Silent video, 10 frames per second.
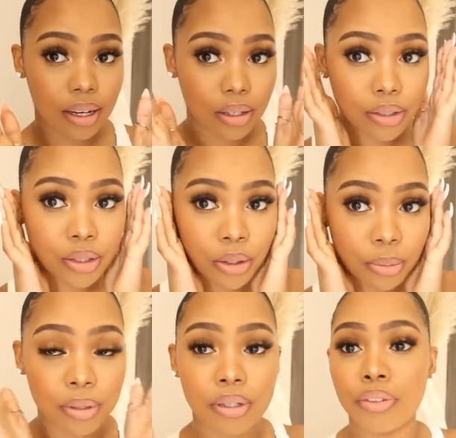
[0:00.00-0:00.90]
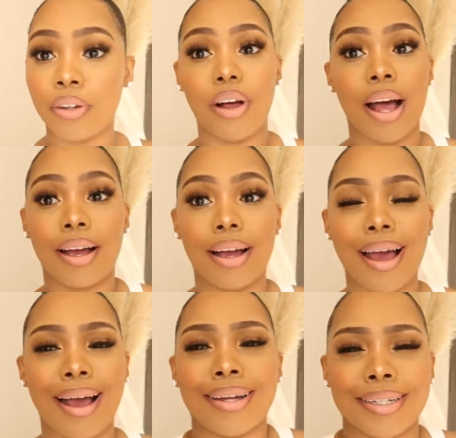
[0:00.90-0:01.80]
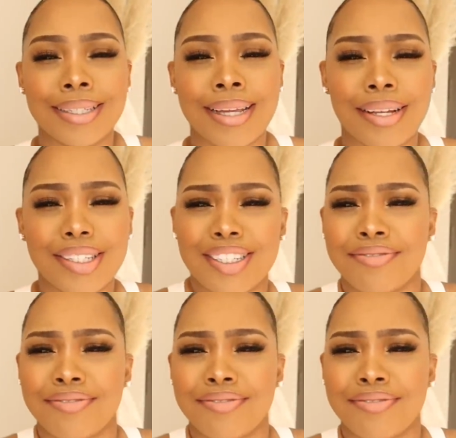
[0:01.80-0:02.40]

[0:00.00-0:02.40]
look so beautiful. I, um, I understand